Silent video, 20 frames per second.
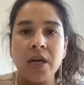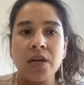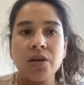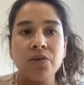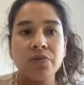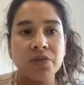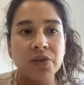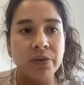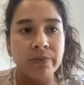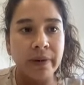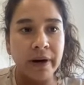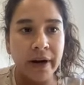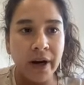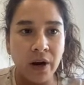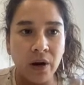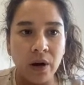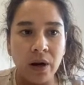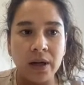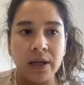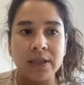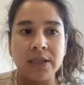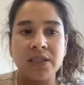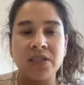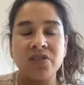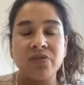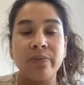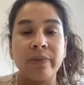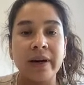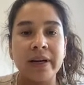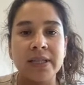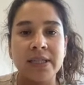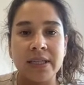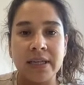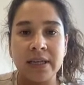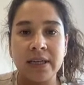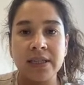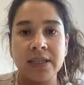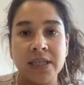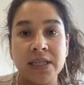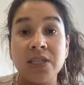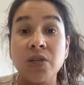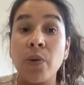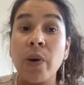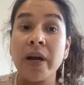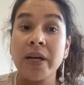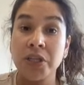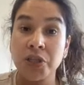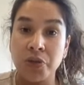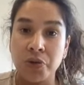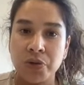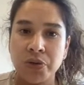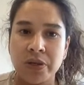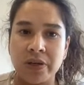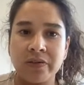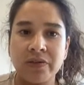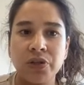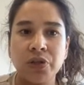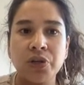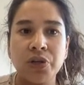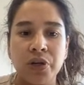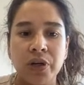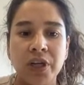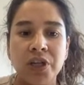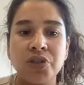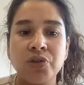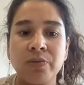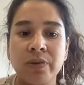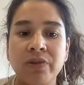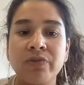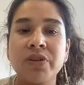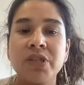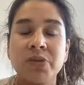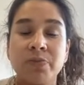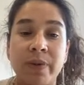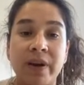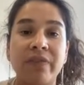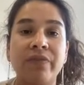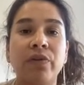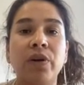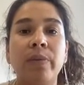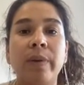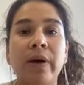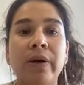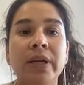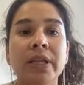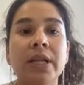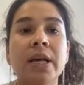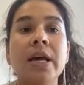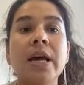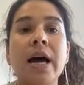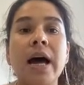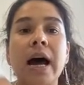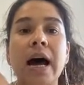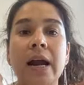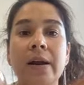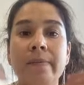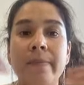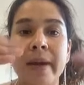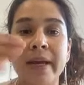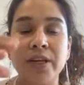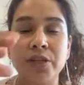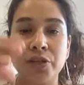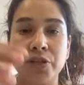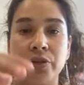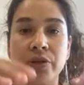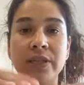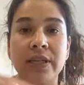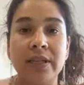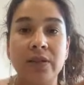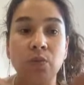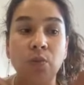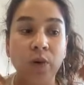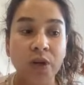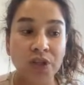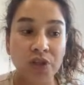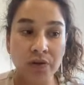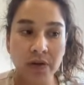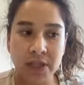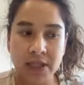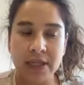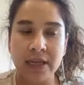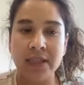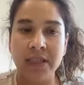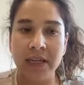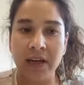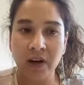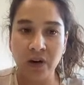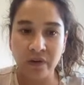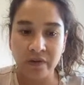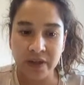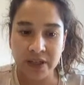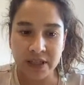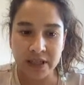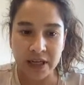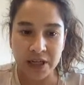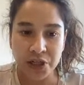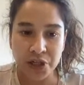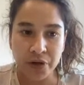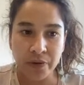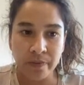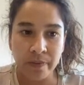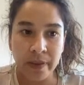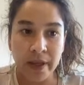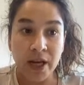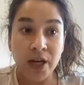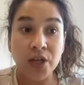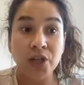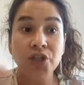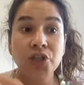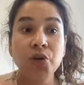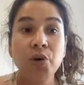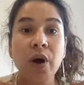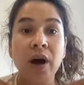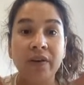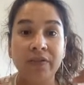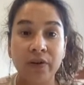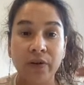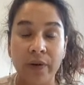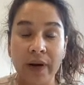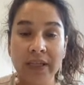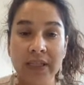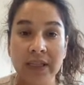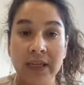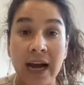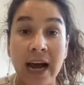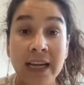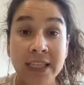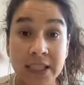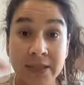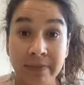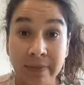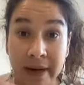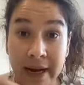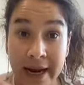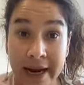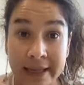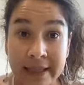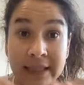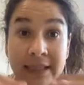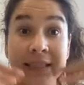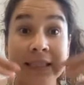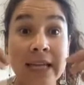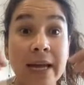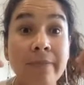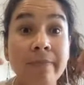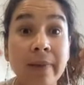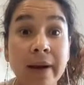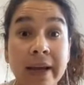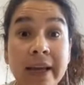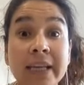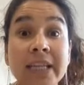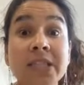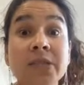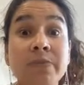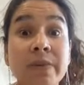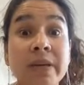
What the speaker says: if somebody calls us, if somebody sends us, it's quite intrusive. So you need to be respectful about it and make sure that when you're starting a conversation, you have created a template. That template is